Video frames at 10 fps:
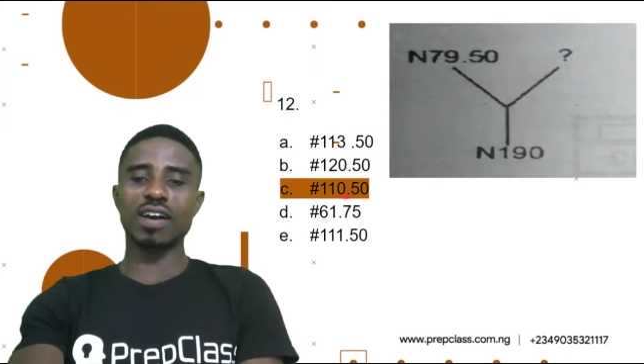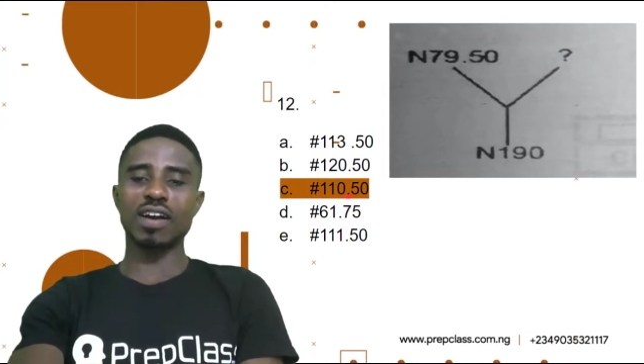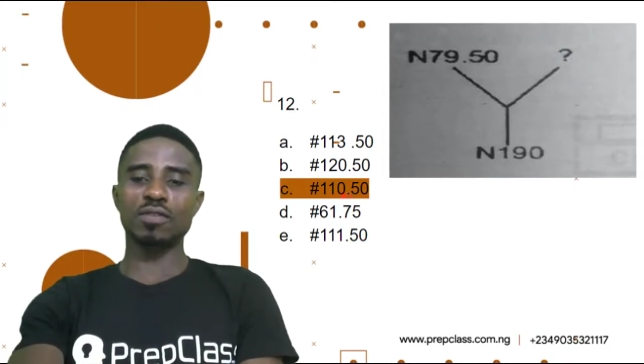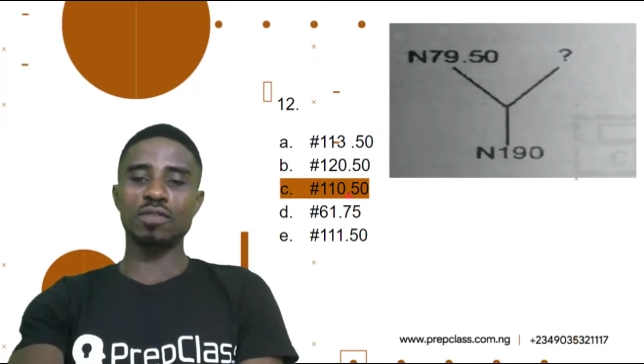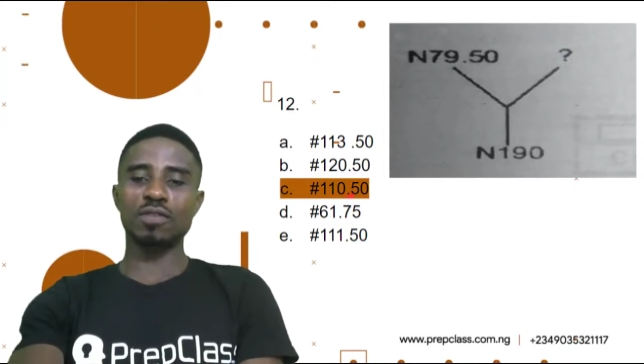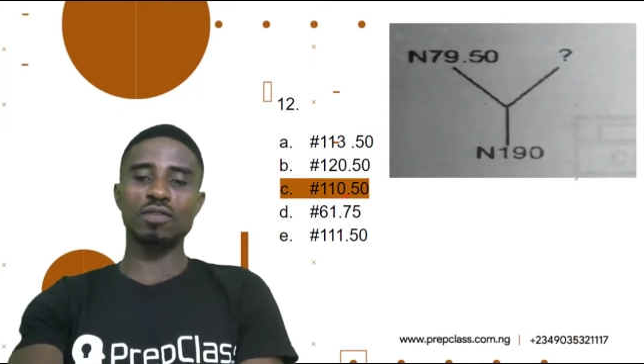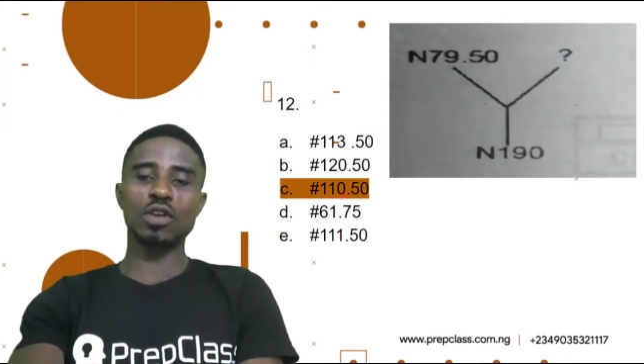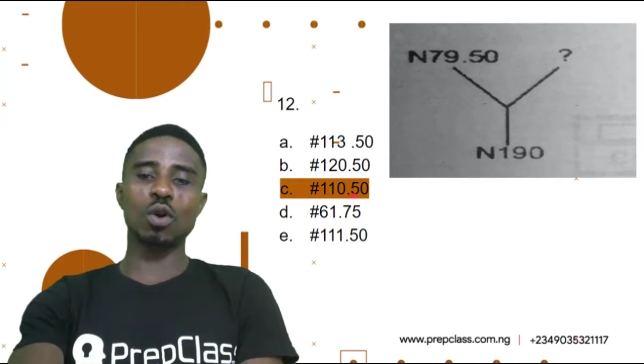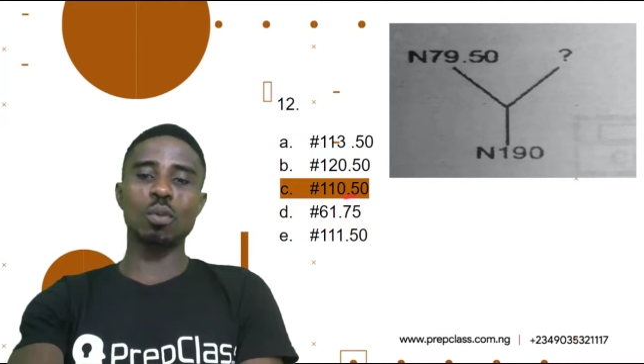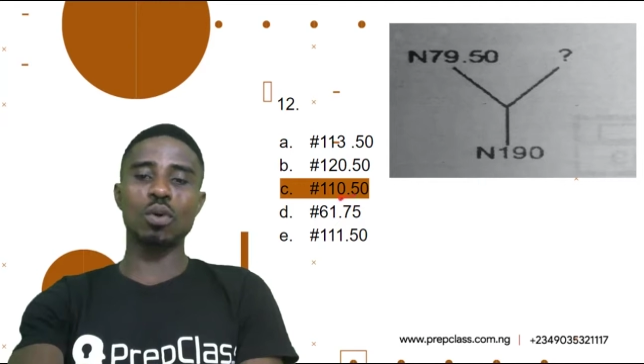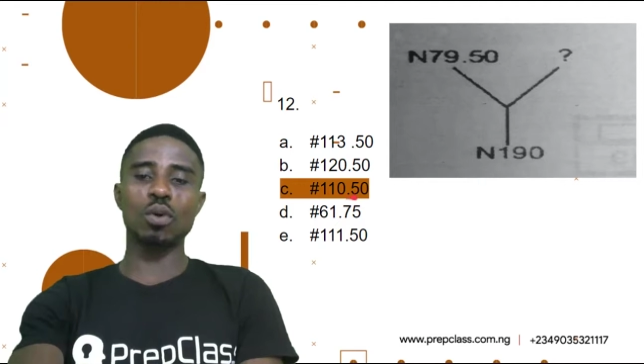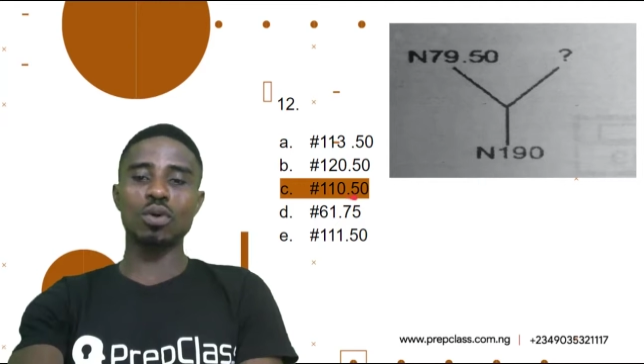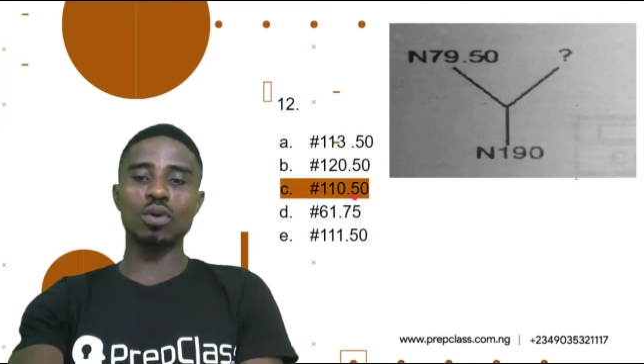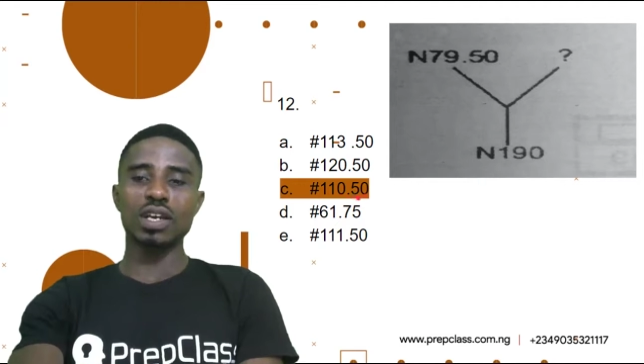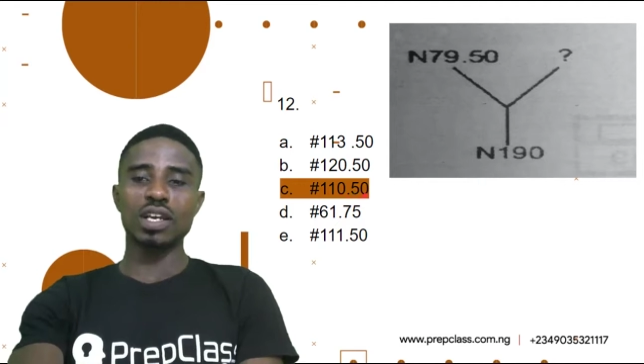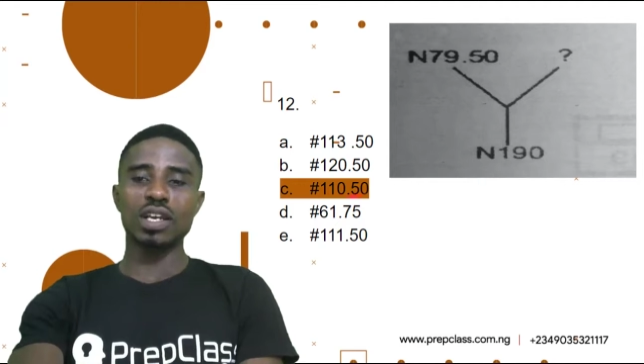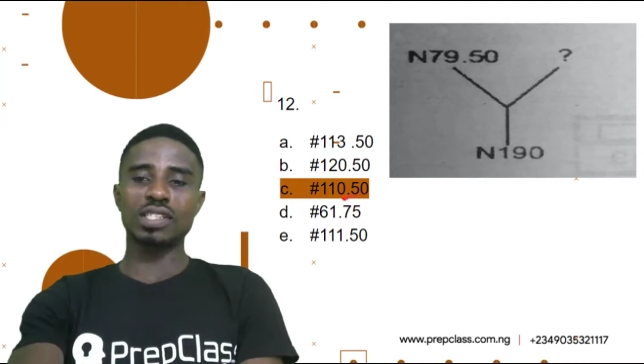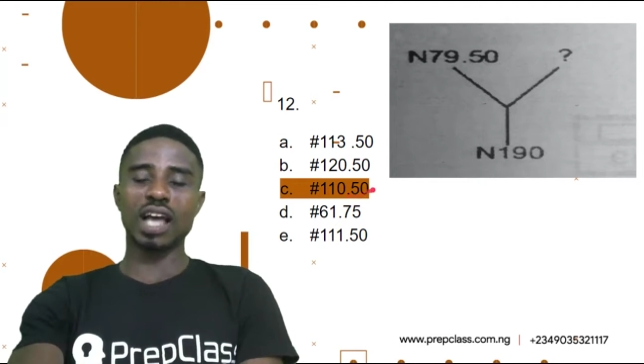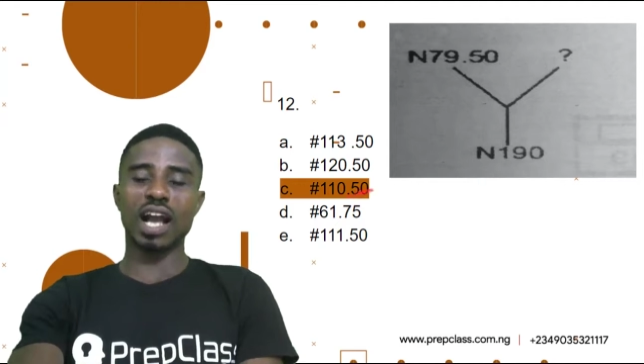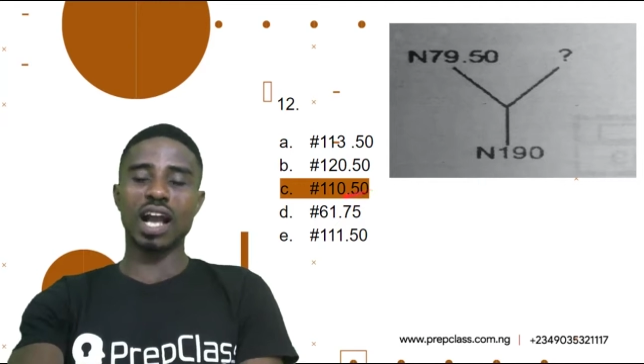50 kobo is
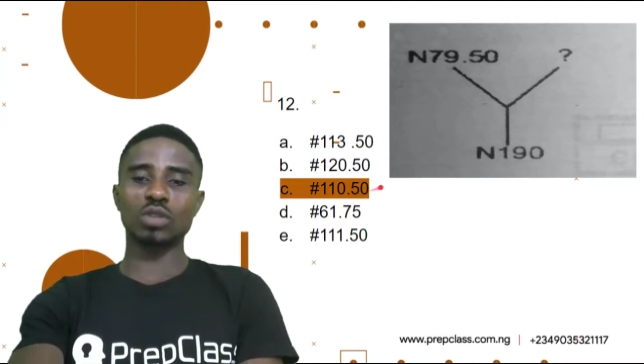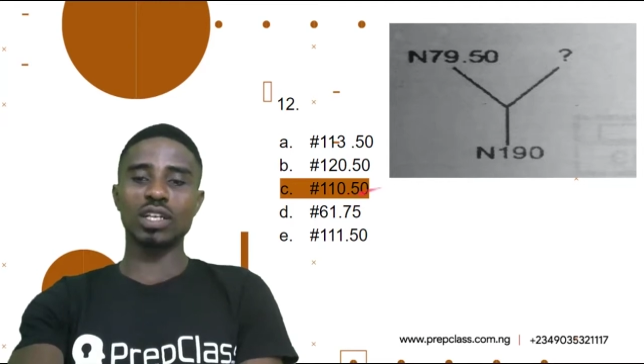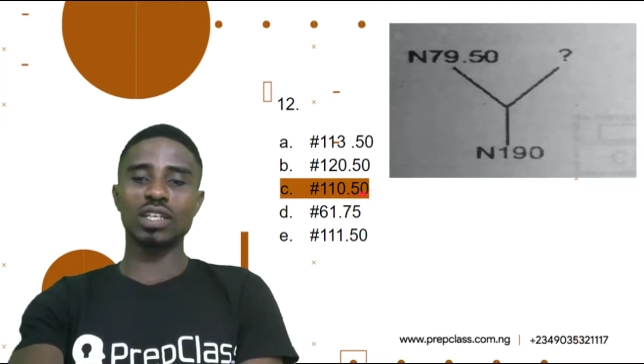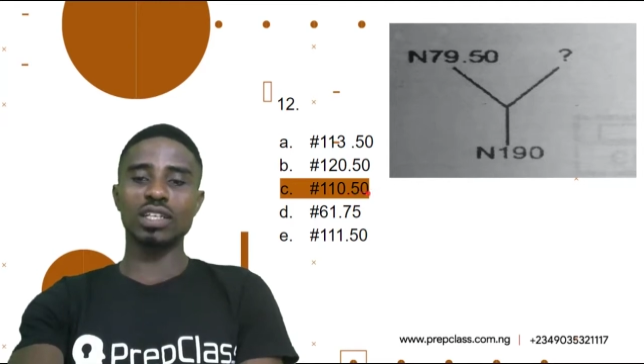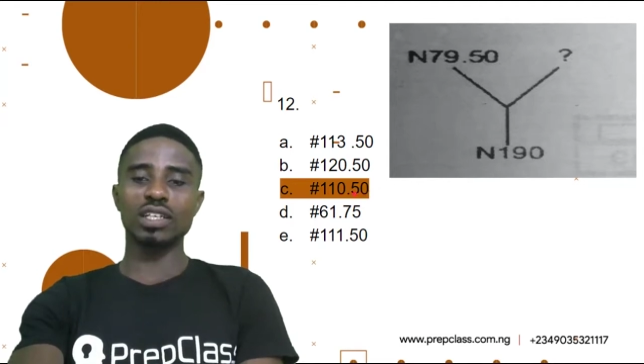actually